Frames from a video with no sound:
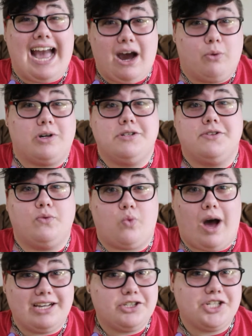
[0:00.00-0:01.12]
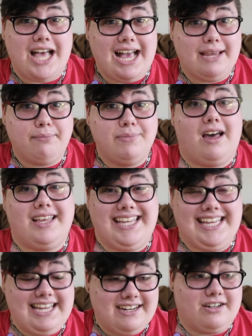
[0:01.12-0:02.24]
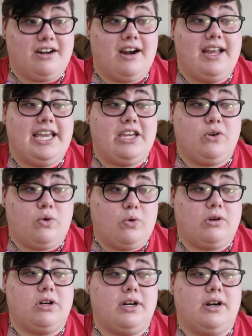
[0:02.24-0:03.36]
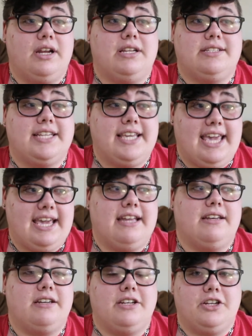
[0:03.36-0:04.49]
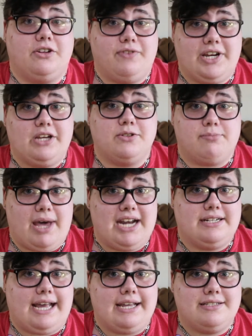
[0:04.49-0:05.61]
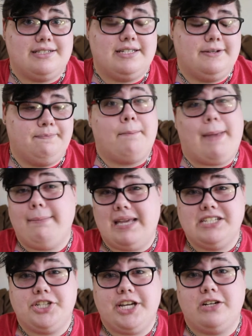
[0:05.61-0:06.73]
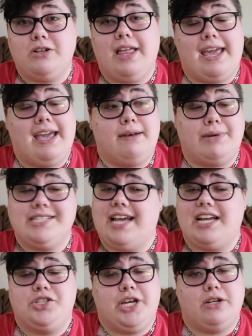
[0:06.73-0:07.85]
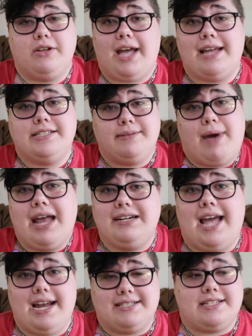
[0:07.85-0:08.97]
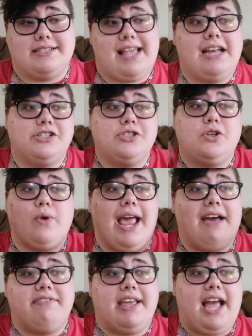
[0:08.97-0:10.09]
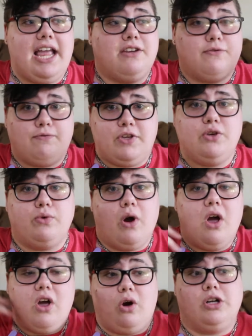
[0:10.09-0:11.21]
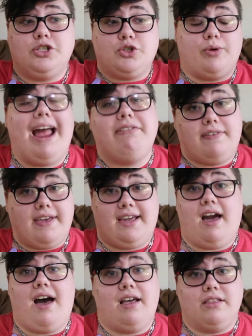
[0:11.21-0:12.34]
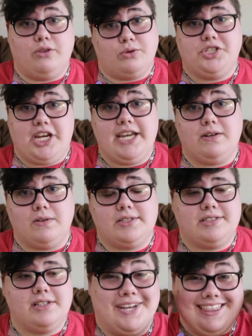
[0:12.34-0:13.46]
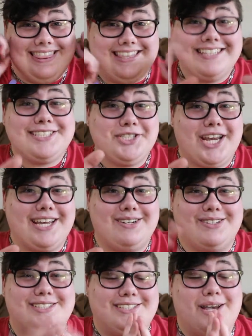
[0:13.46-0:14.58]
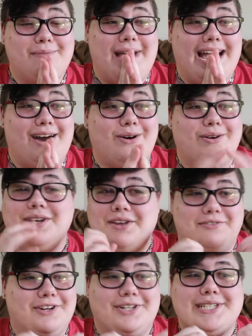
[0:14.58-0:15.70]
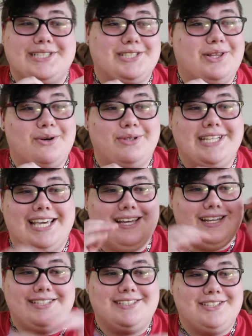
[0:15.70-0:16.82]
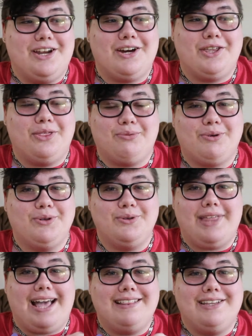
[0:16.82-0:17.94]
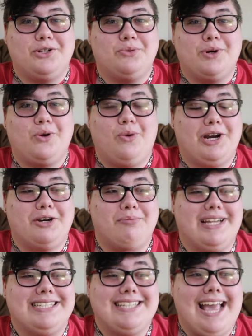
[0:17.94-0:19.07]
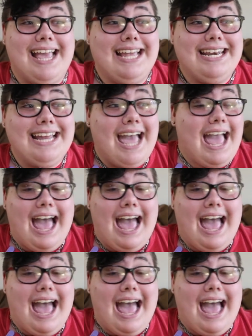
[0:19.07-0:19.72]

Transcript: hours of watch time a year in order to get your videos monetized. My main channel and my side channel got demonetized because I just don't have that kind of view or traffic on those channels. But this channel somehow very slowly snuck through that little requirement, and